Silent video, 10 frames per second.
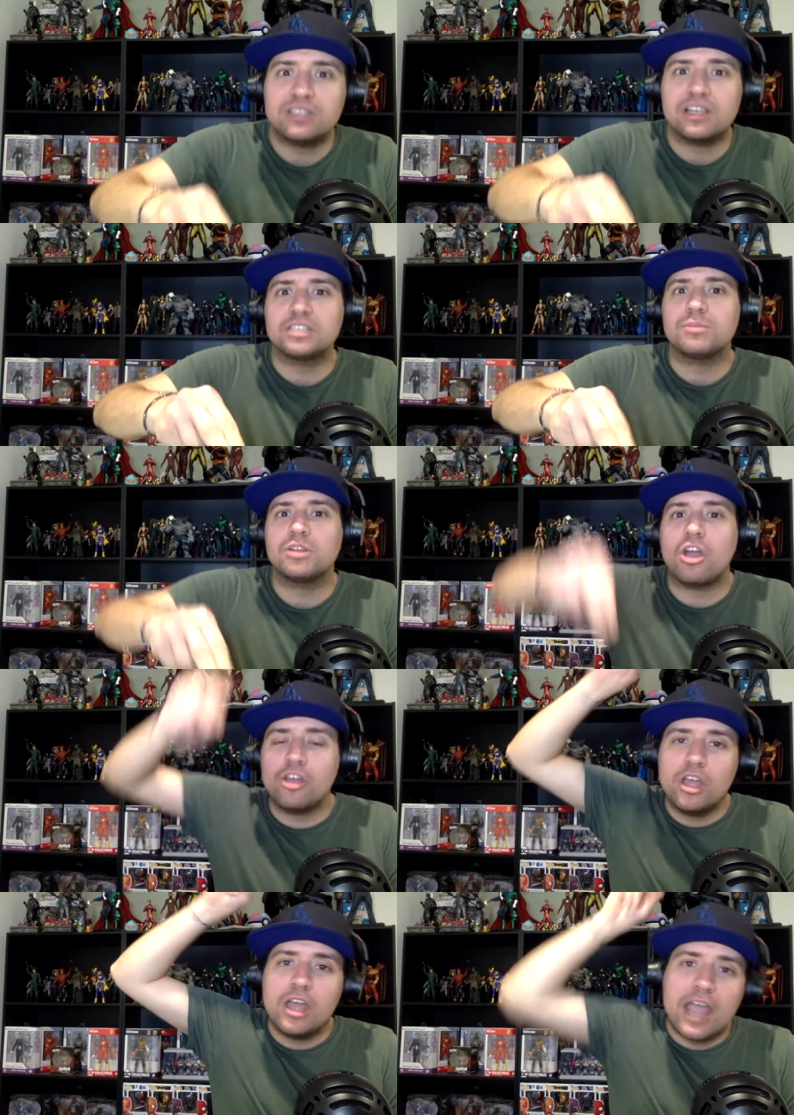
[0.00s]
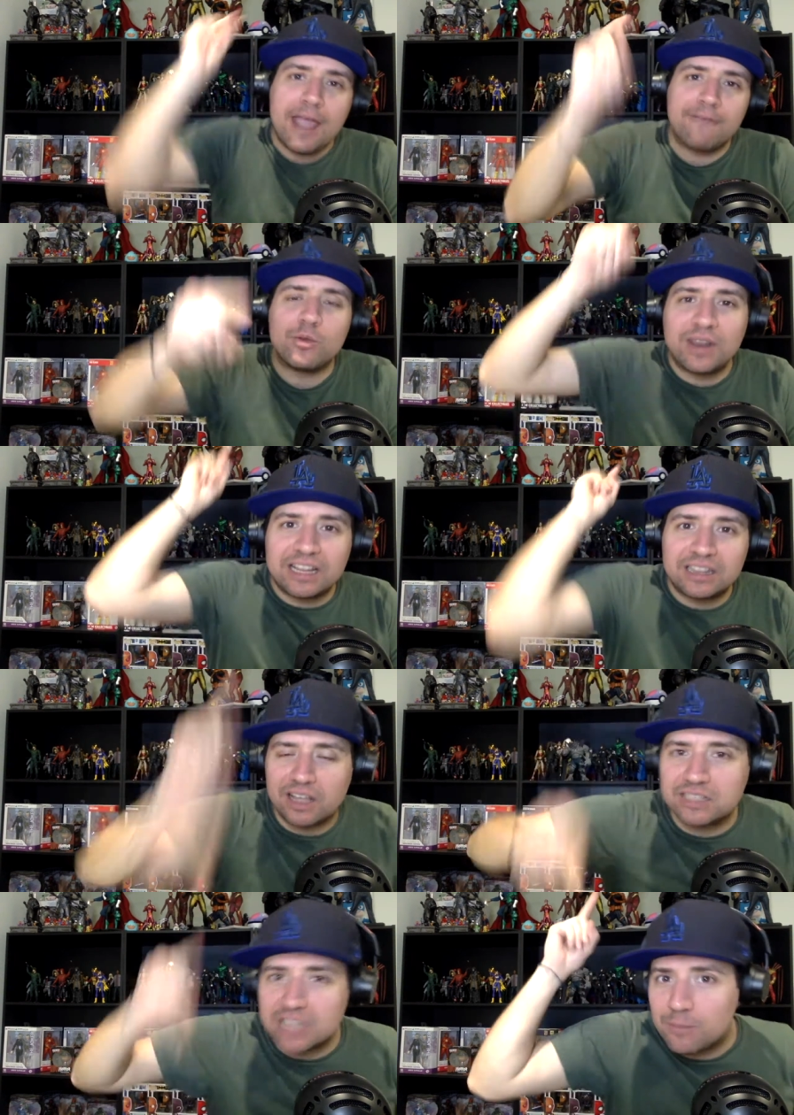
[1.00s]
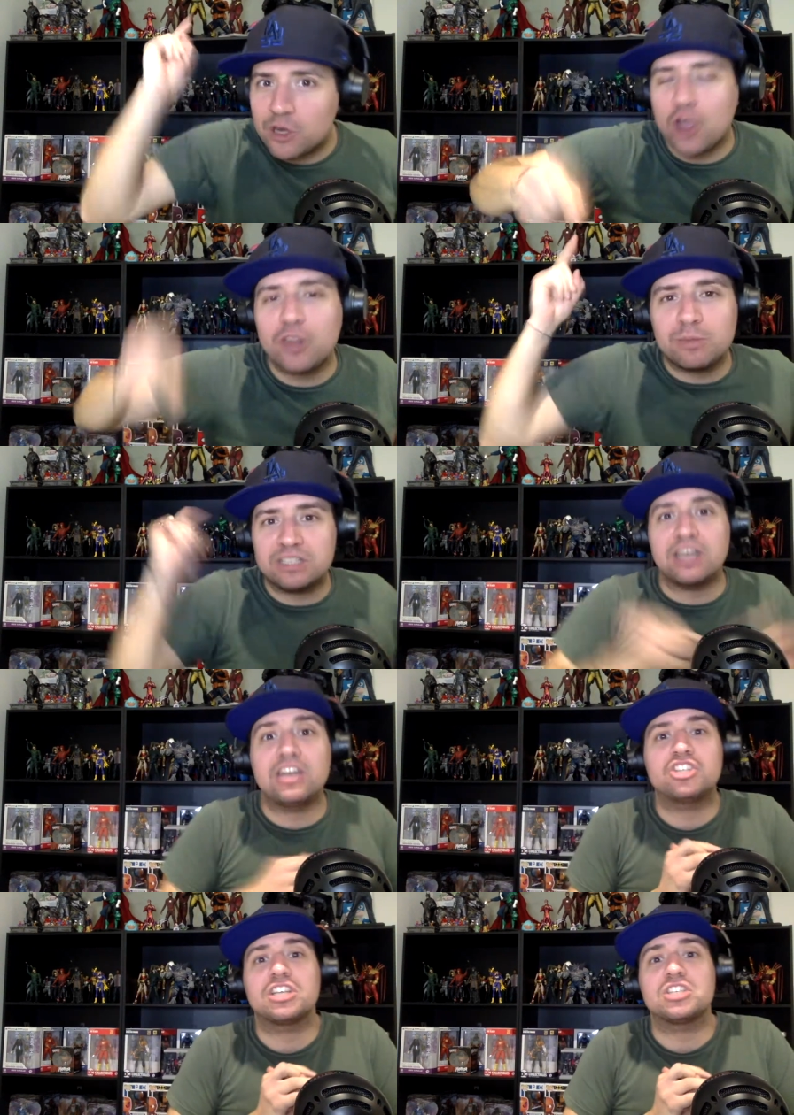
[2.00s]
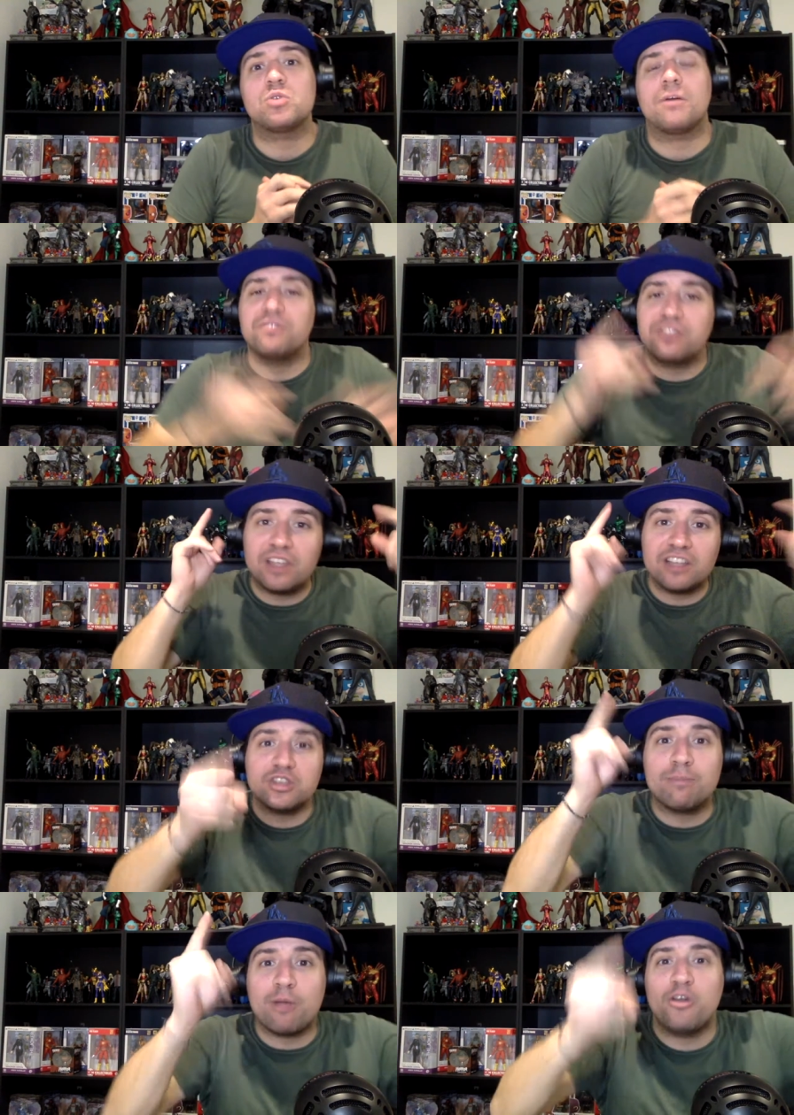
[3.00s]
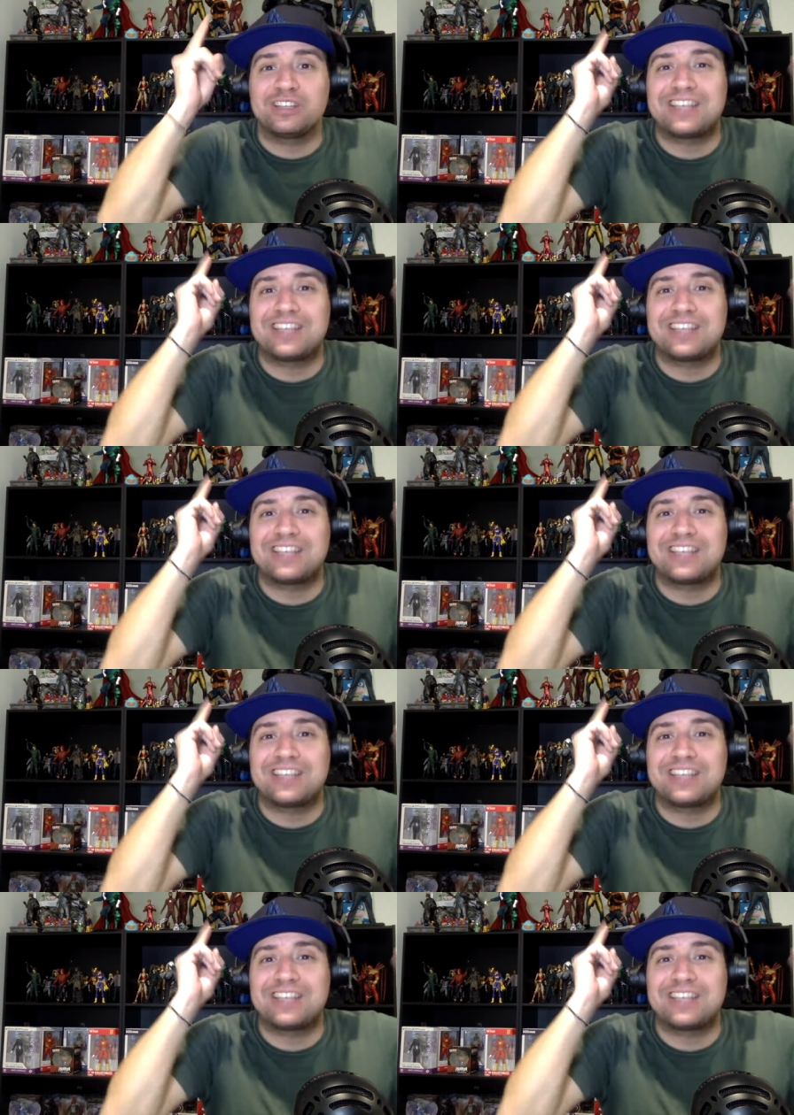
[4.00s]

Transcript: section below. Everyone that does let me know the percentage, guess what? There's your bonus